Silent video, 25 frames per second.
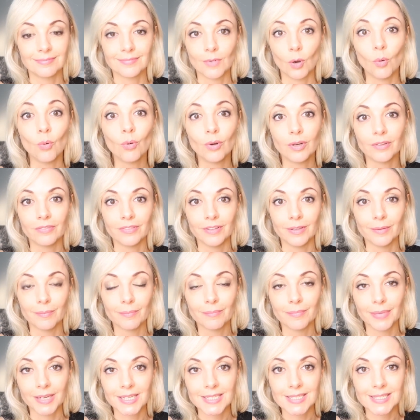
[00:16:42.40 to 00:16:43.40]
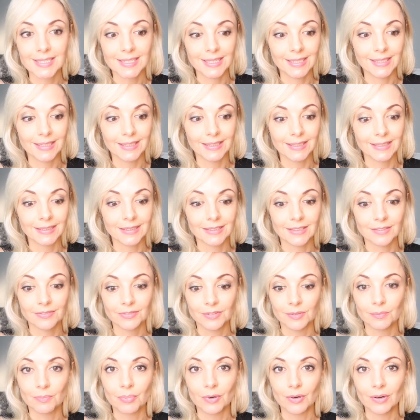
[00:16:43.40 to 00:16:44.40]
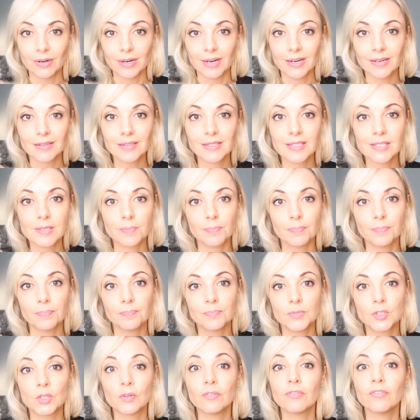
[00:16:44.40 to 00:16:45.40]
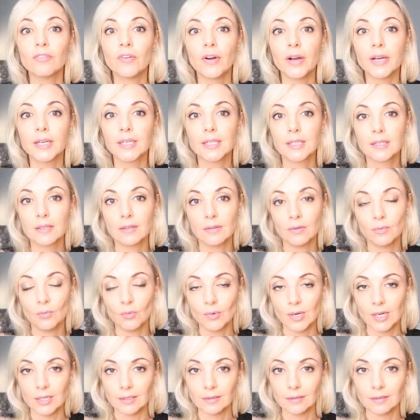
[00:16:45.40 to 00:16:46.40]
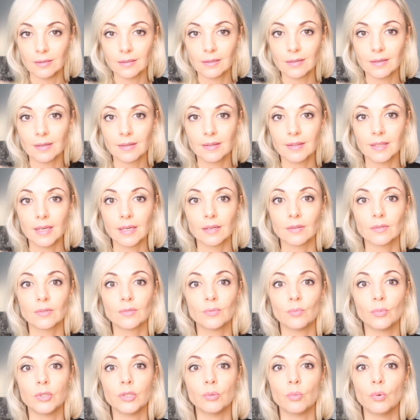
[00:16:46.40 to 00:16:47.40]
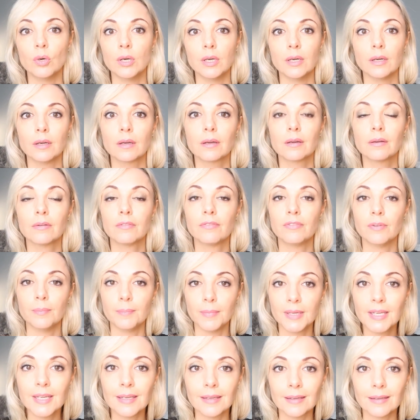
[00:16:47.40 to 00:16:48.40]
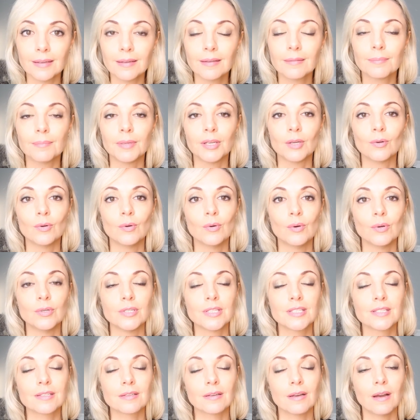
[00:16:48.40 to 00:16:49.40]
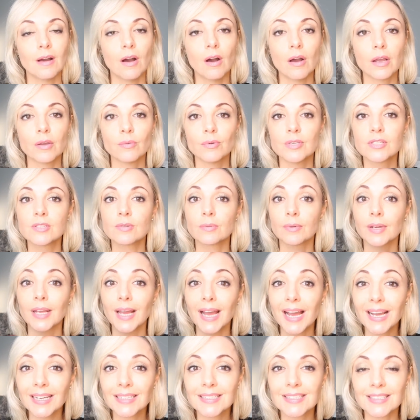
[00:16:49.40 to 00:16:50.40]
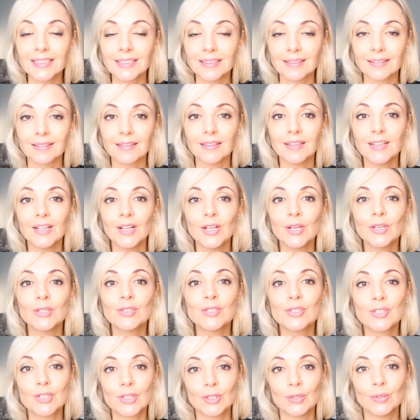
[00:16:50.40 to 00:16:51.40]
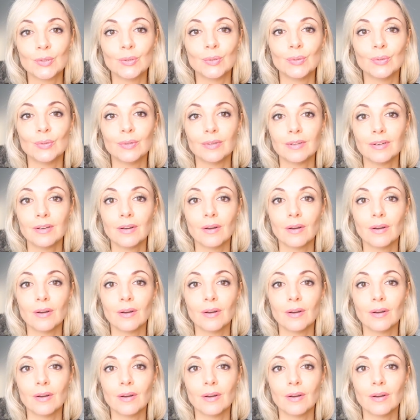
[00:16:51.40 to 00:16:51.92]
all of them basically in different products to find the one that would work for me, because I was reacting to